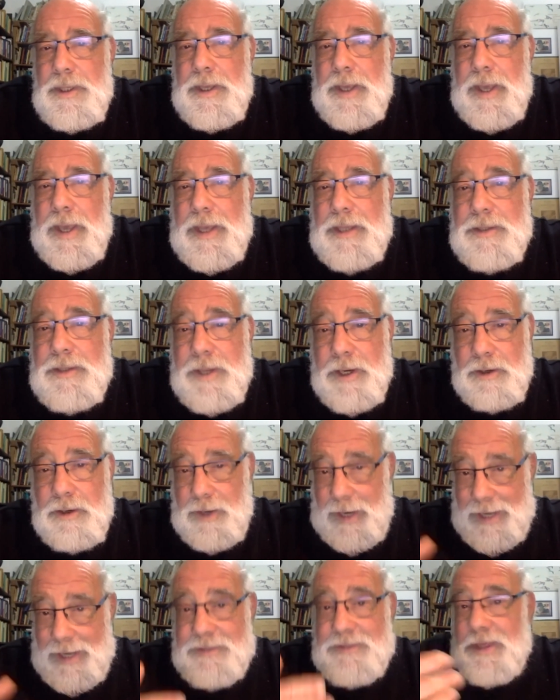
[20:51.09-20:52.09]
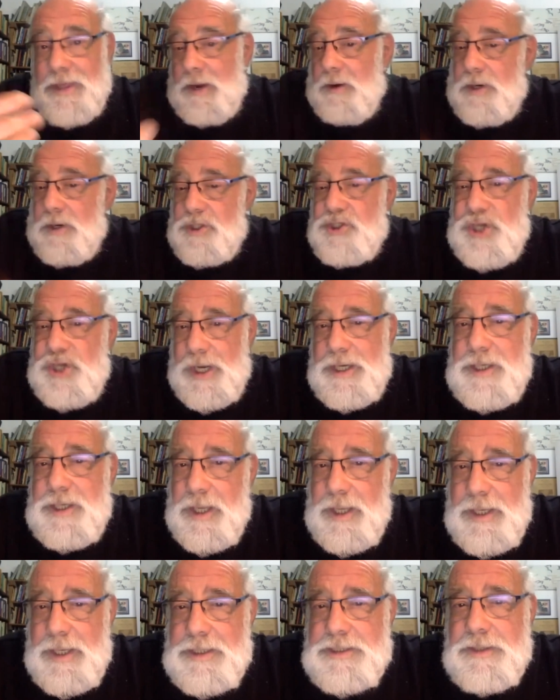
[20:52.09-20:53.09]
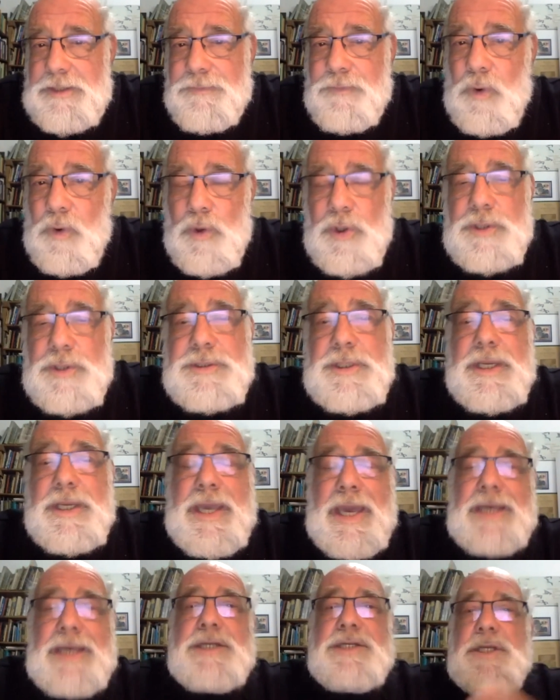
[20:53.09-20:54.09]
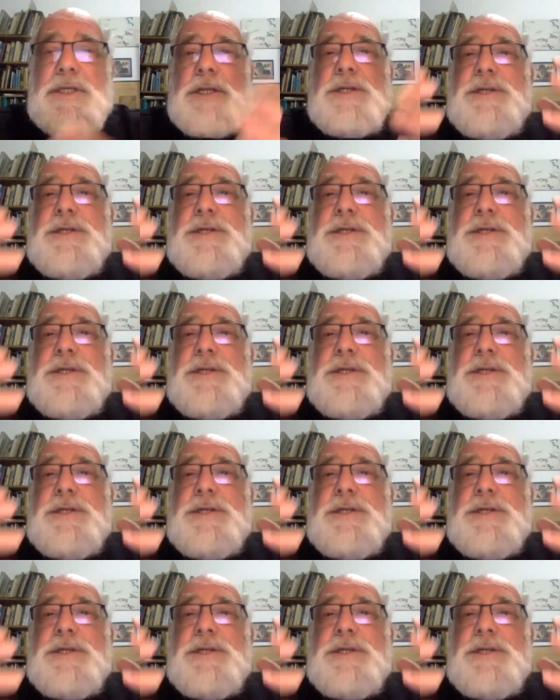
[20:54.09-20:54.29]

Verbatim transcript: and their agenda is, of course, again, to